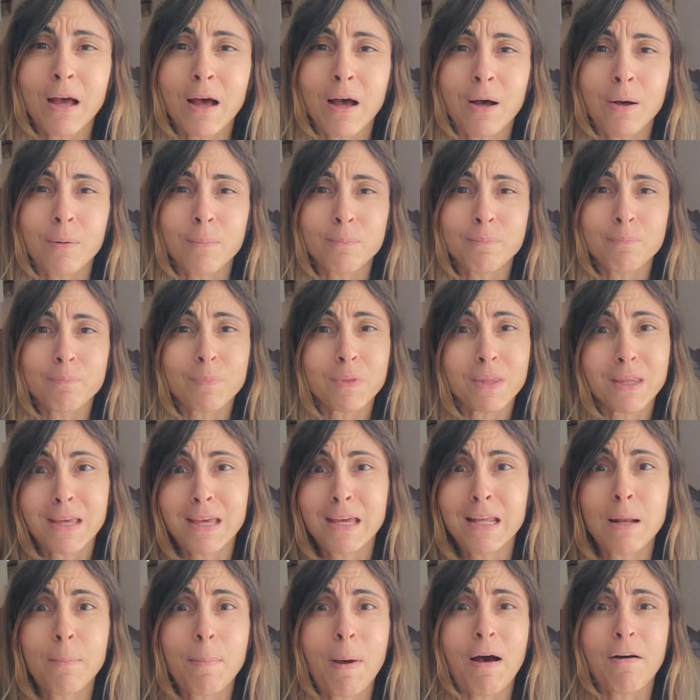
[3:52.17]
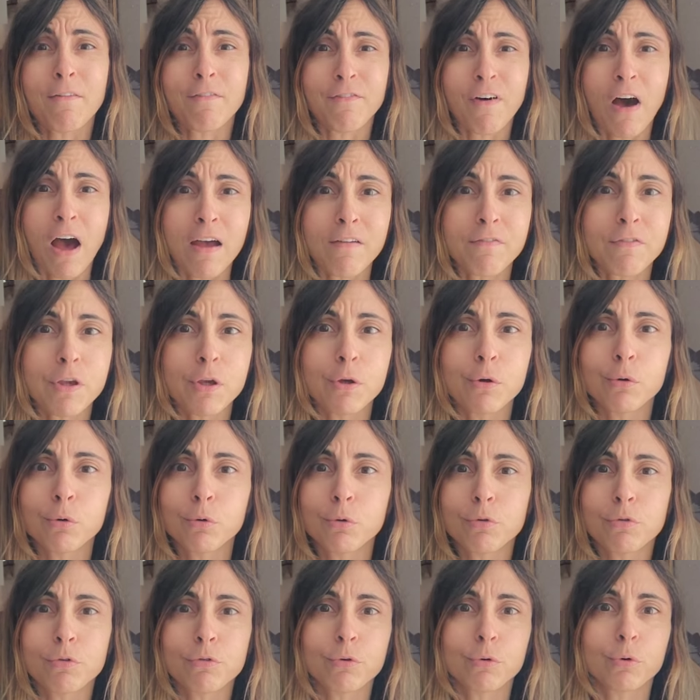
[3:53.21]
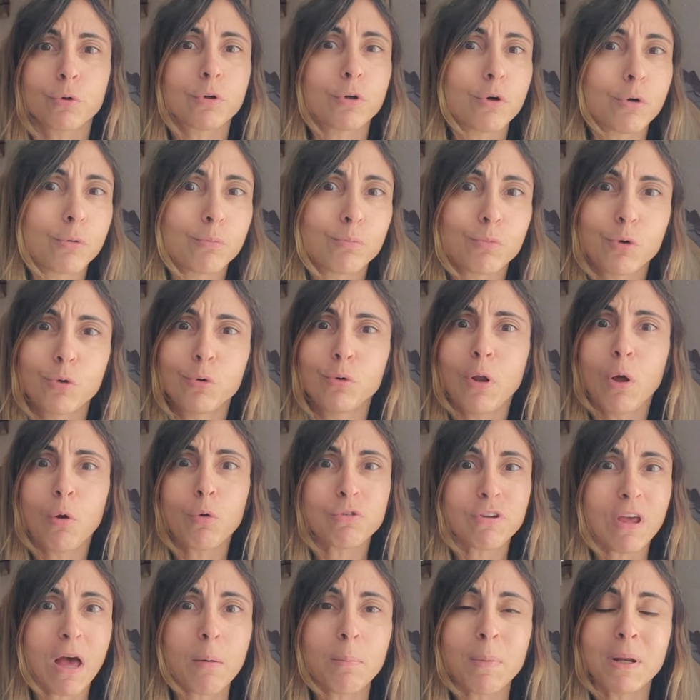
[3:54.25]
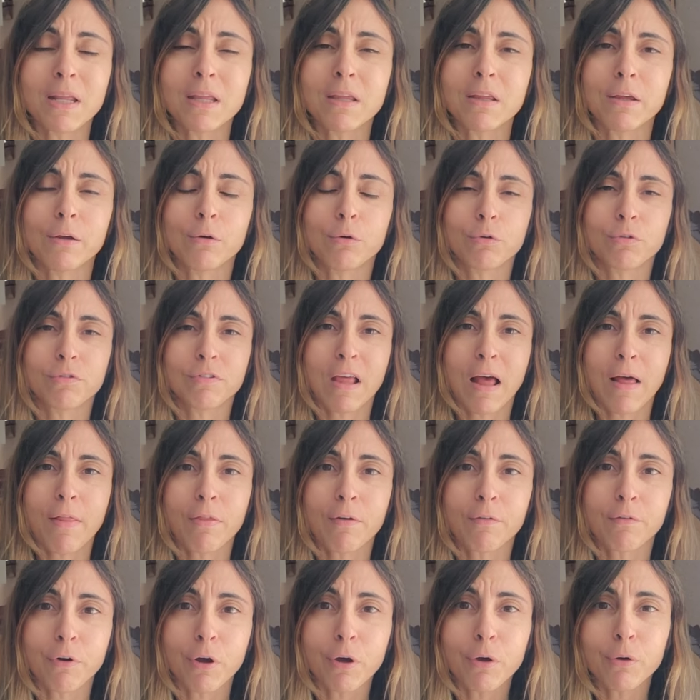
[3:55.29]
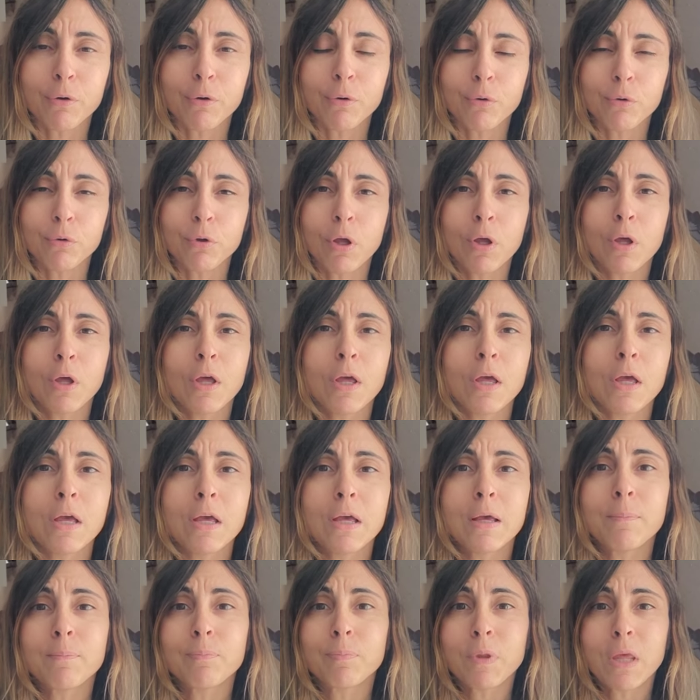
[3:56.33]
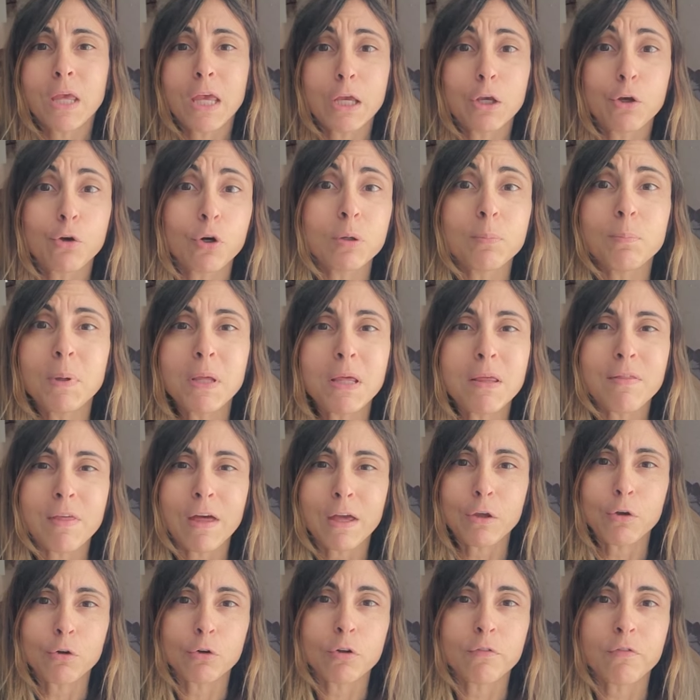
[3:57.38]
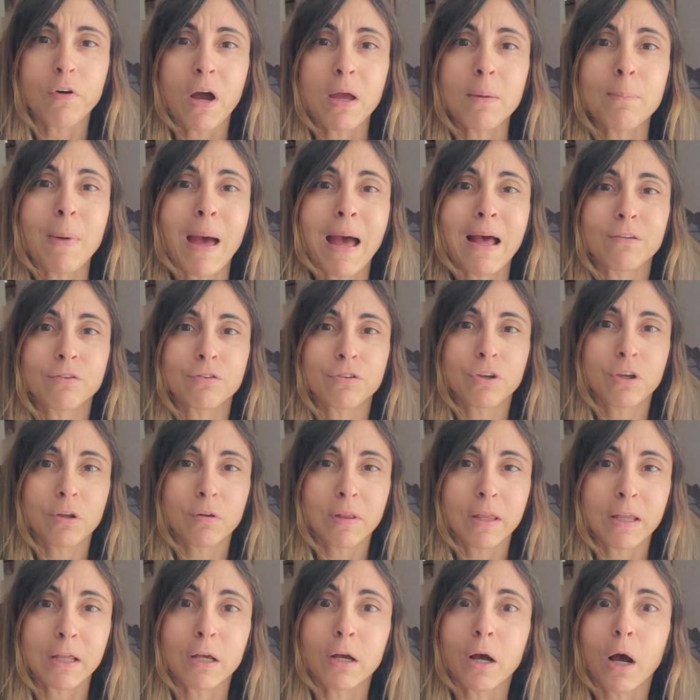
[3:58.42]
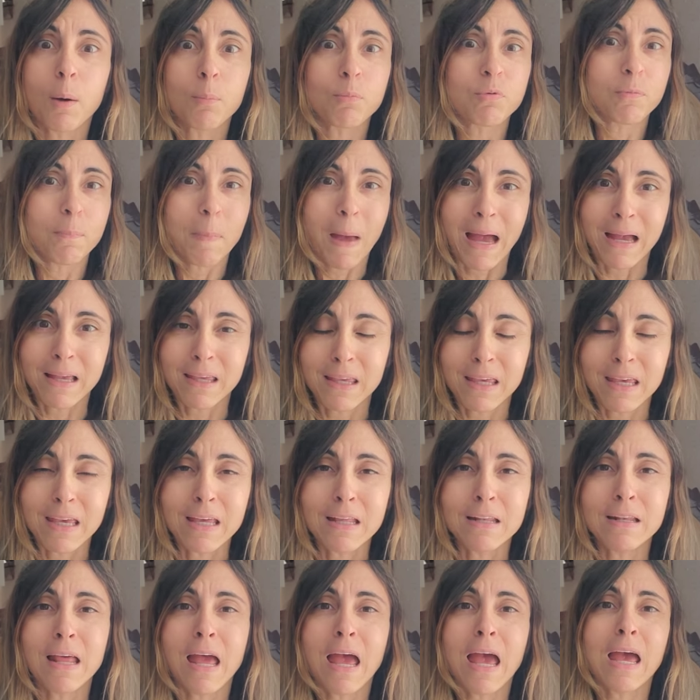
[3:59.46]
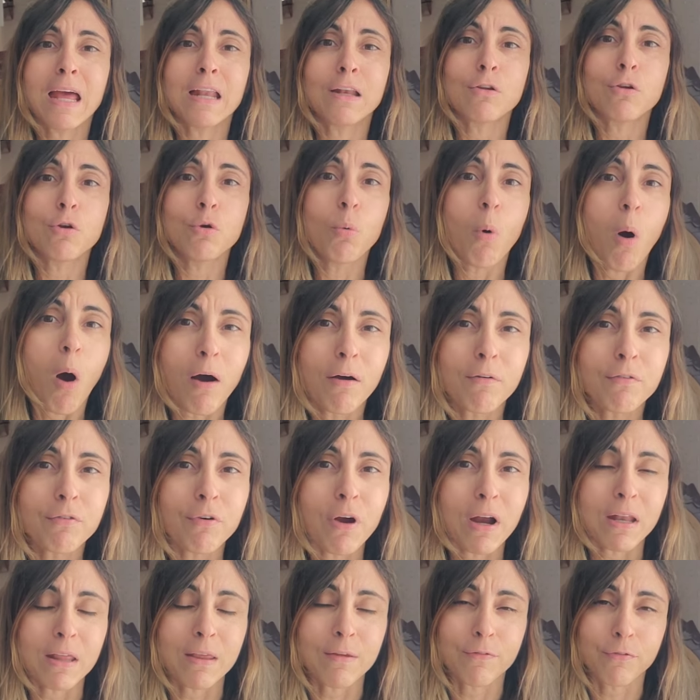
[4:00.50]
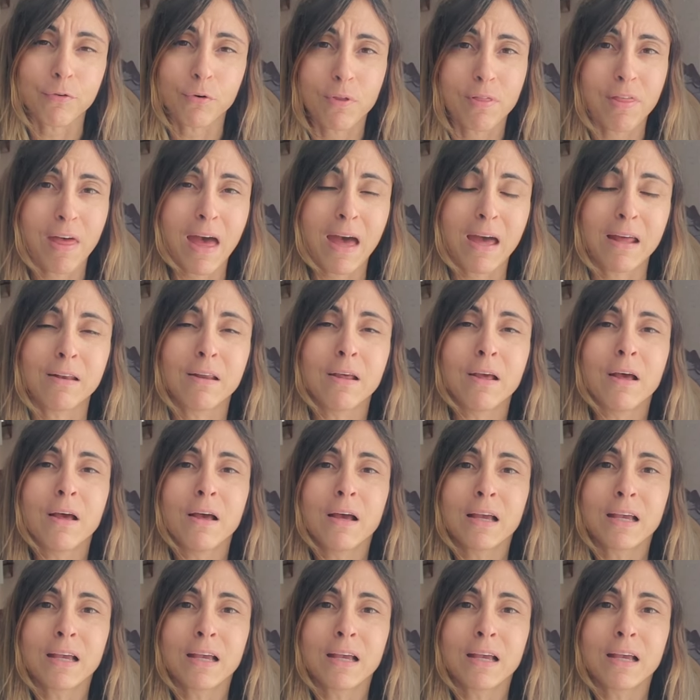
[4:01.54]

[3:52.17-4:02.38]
Um, in about 5 years, or who knows how many years down the road, it could be that your divine masculine comes back in and you are ready for that